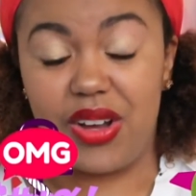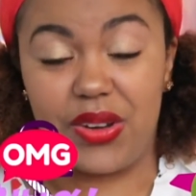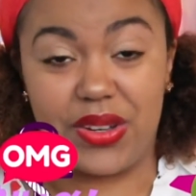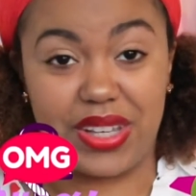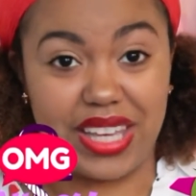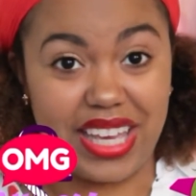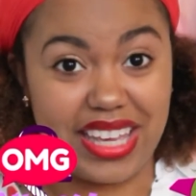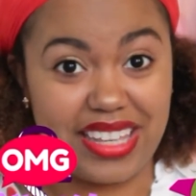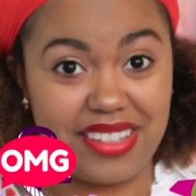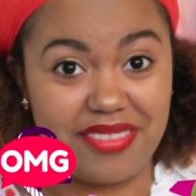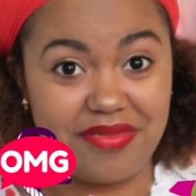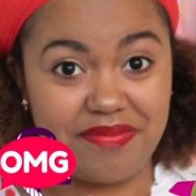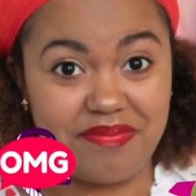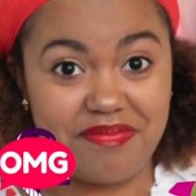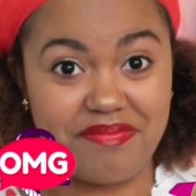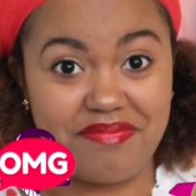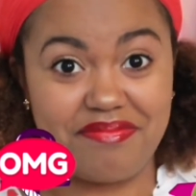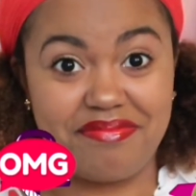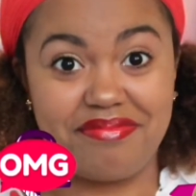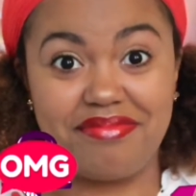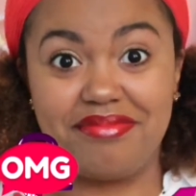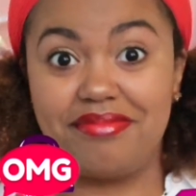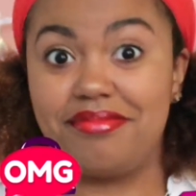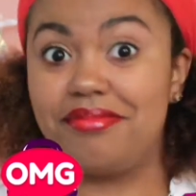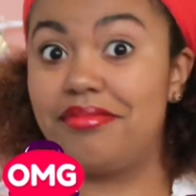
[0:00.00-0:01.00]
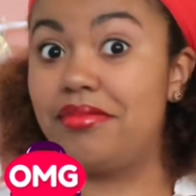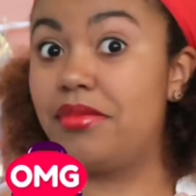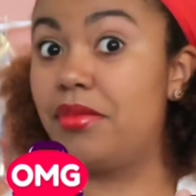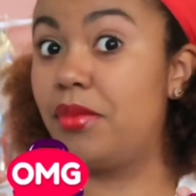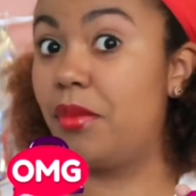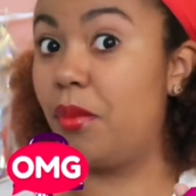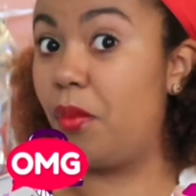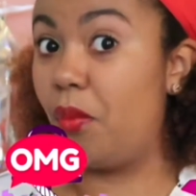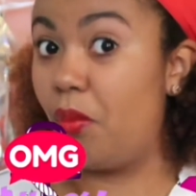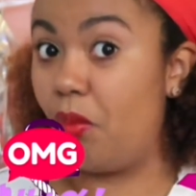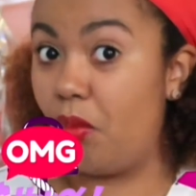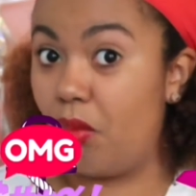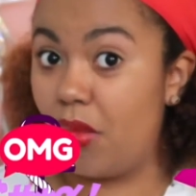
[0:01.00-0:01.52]
Okay?
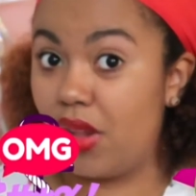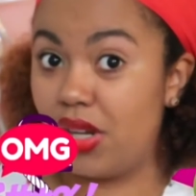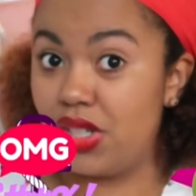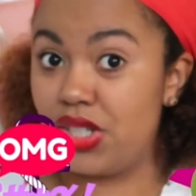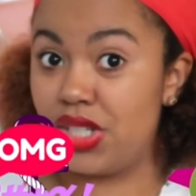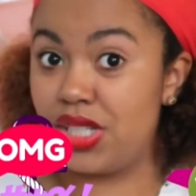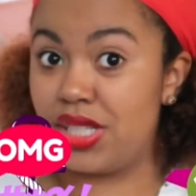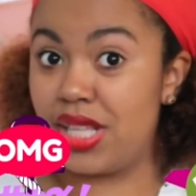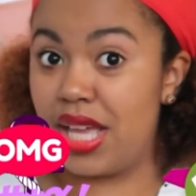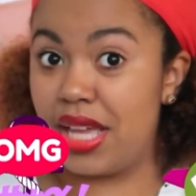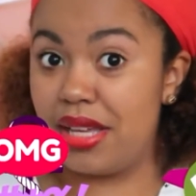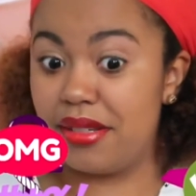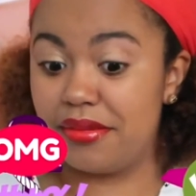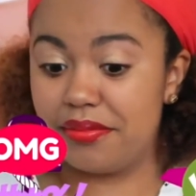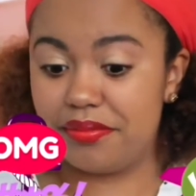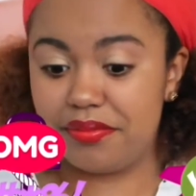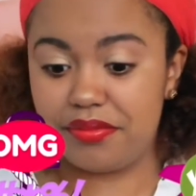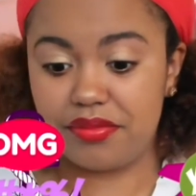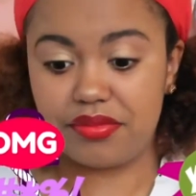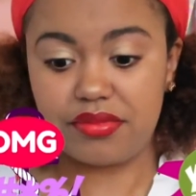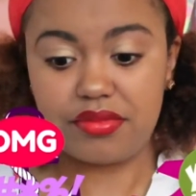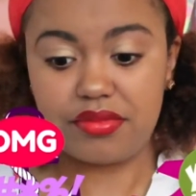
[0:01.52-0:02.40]
Just saying.